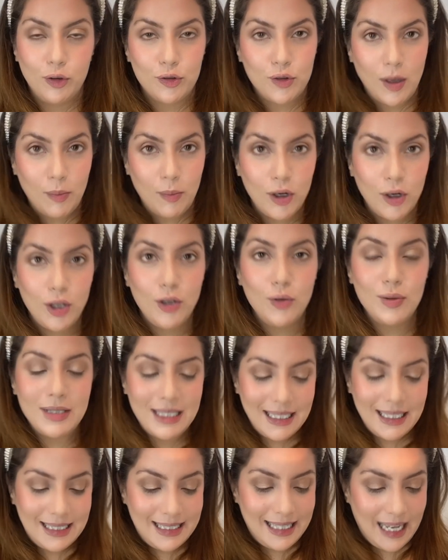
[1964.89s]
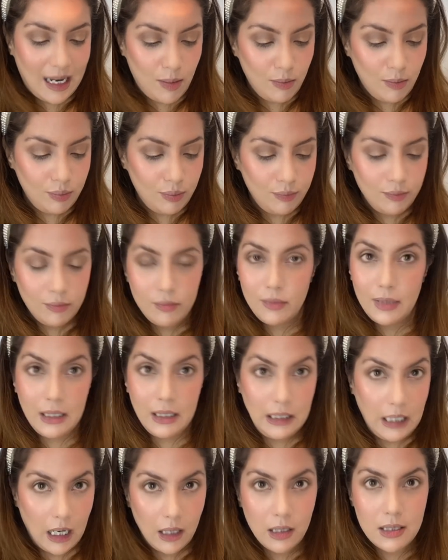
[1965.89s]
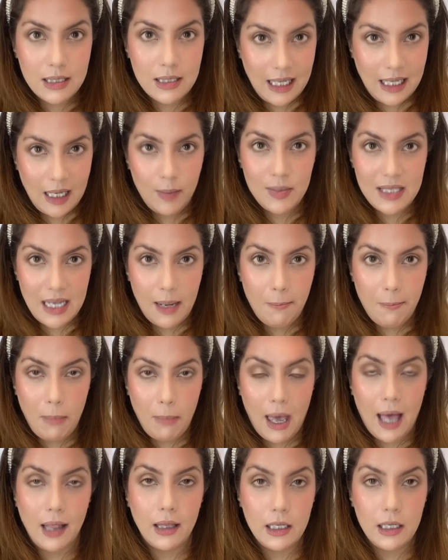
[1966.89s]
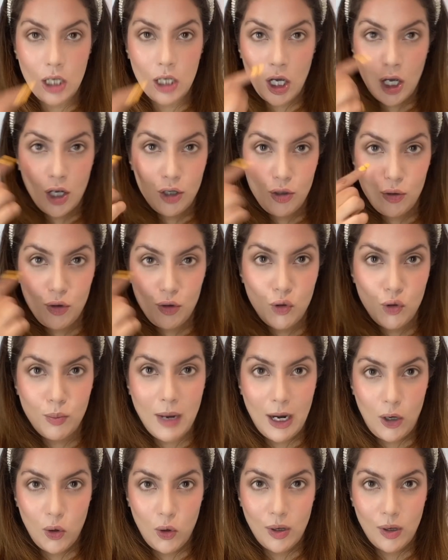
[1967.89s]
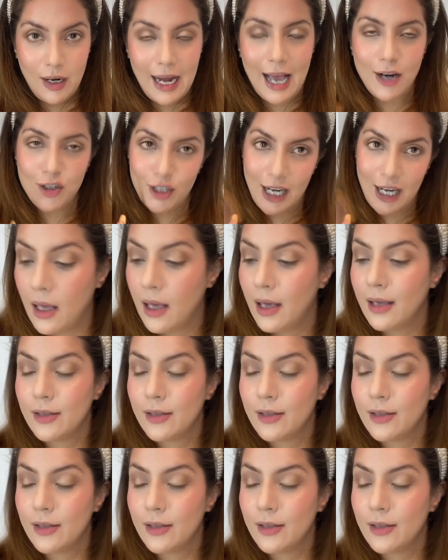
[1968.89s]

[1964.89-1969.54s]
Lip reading: So I'm going to use the same color scheme, same palette, to do my lower lash line.